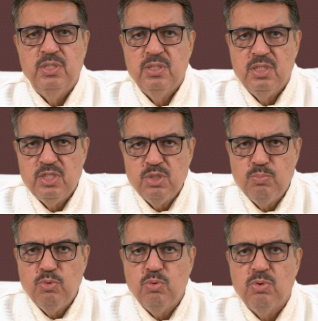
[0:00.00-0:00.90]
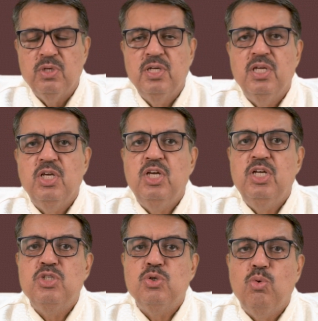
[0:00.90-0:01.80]
This book
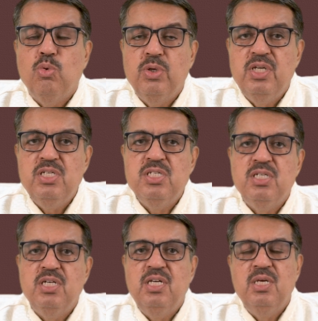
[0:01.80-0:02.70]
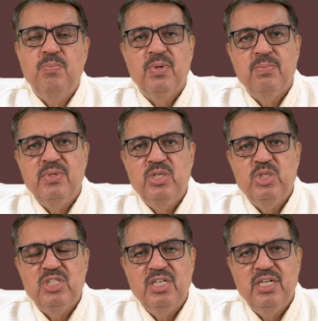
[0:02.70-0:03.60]
is originally
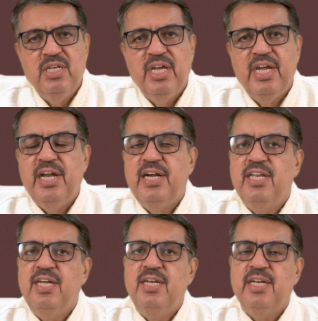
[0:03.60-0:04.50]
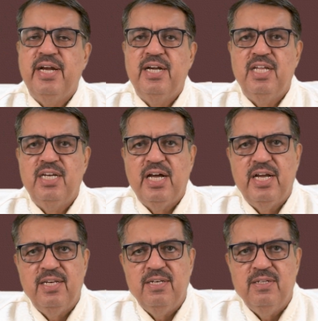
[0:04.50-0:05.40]
published in
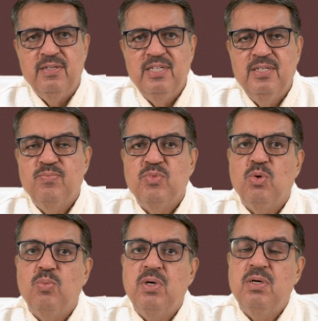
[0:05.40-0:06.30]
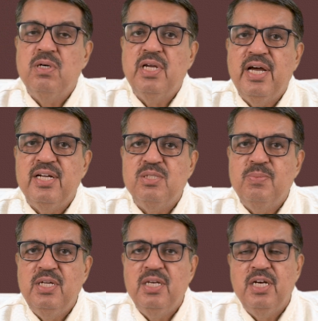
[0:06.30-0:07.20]
1899. The work has
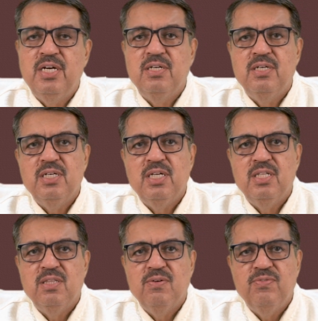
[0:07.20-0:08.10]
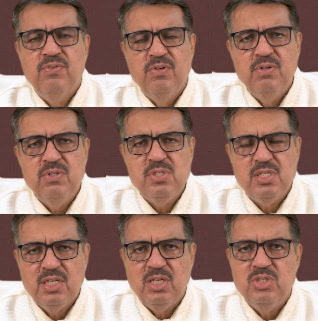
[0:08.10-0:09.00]
been written in the
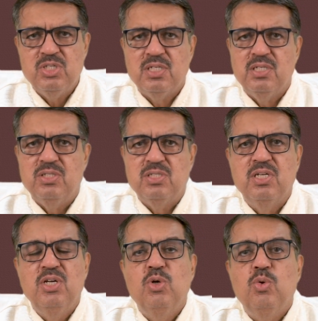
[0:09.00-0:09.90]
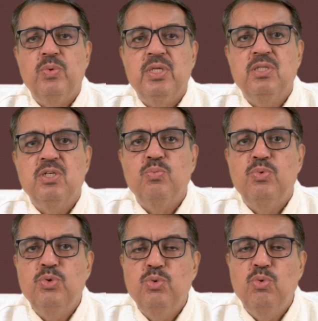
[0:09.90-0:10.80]
first instance with the
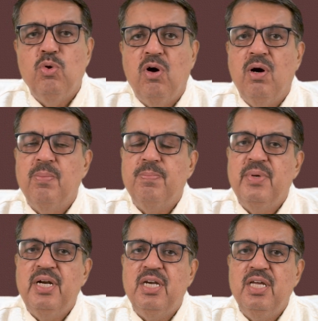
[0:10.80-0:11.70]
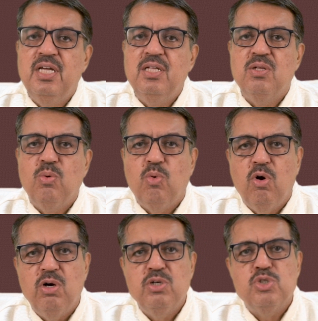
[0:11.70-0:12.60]
view of meeting the
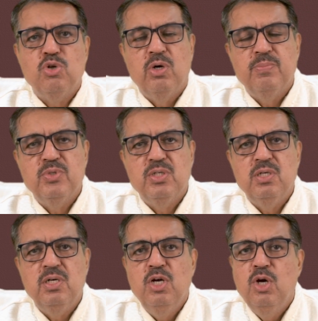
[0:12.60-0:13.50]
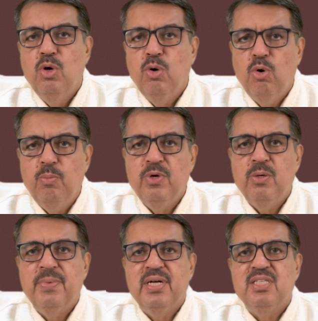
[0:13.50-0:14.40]
wants of the
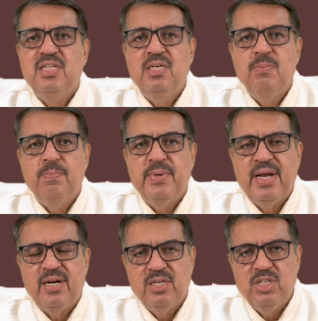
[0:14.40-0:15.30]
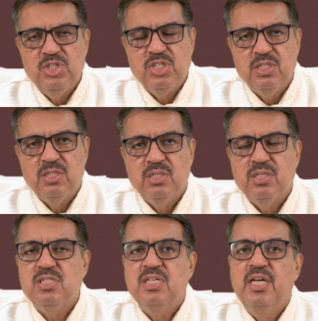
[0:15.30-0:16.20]
homeopathic
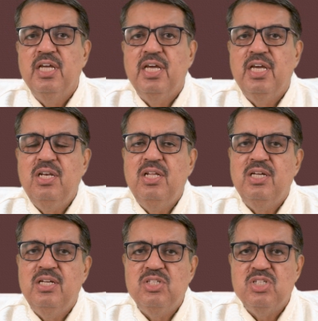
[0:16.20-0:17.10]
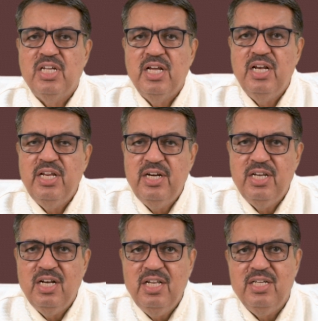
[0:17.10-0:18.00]
practitioners in his daily
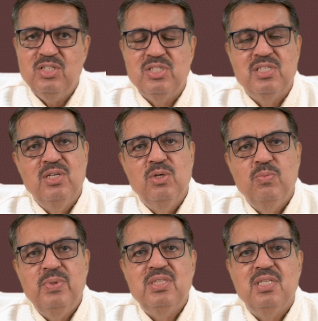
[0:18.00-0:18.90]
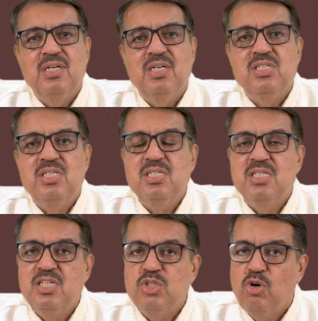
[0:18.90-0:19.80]
dealings with
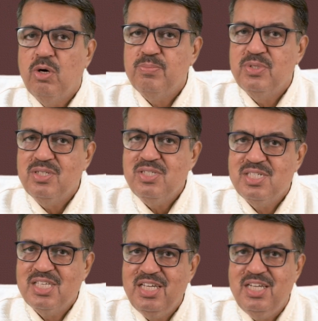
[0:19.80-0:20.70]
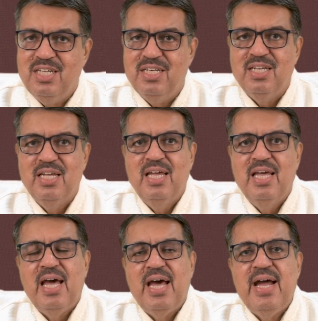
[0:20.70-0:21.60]
diseases of the skin.
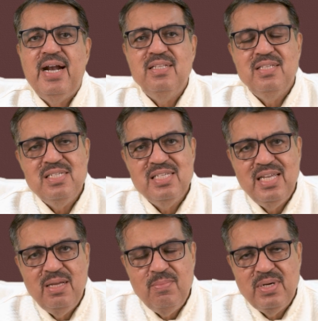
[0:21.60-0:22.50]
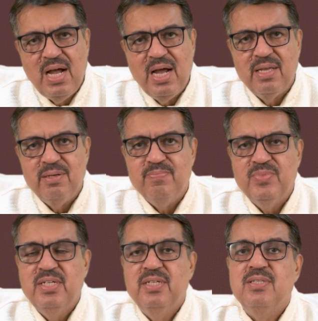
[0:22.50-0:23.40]
At the same
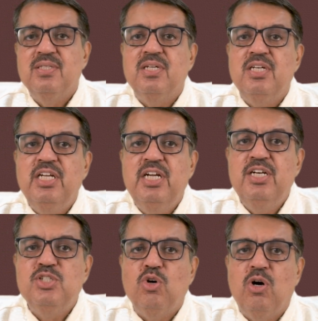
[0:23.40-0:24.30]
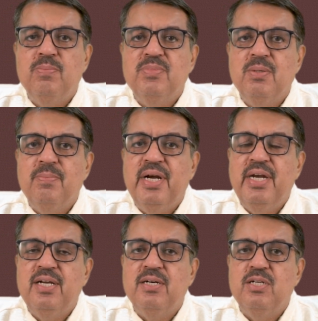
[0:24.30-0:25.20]
time, the needs of the
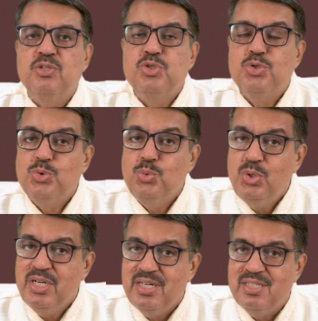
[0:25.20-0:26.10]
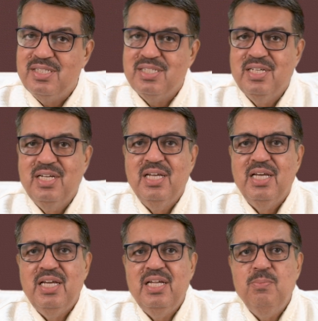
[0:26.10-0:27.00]
medical students
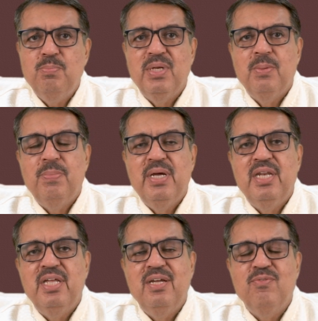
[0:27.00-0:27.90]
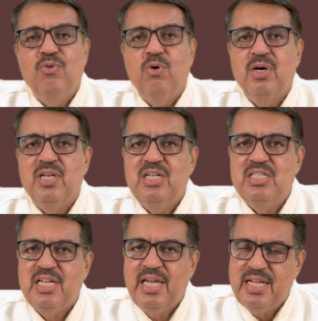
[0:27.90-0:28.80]
in preparing for
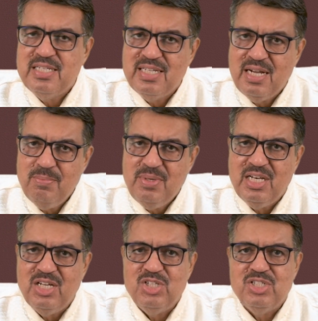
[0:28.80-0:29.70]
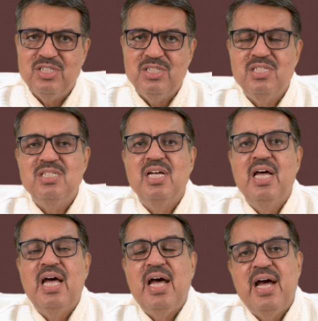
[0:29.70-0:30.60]
his examinations
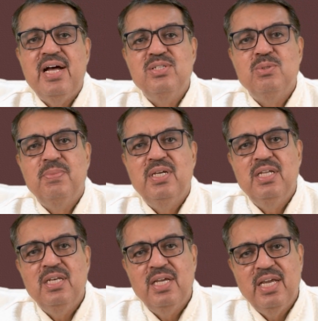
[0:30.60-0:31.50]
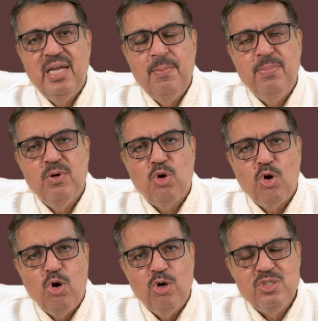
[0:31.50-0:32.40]
has been kept
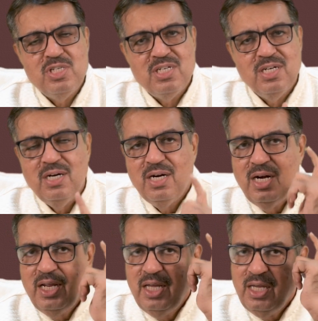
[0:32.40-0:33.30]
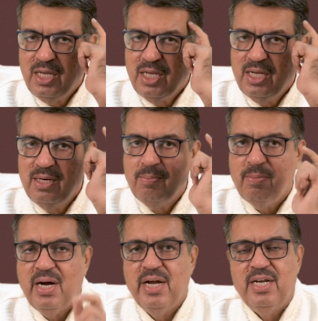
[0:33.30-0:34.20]
constantly in
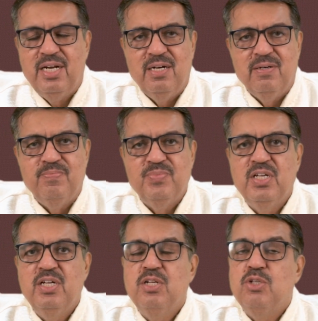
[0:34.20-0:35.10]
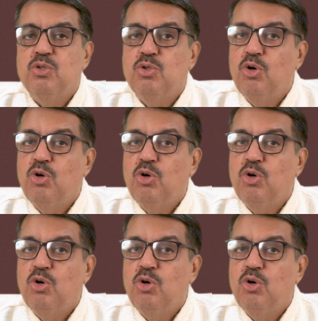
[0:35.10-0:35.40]
mind. The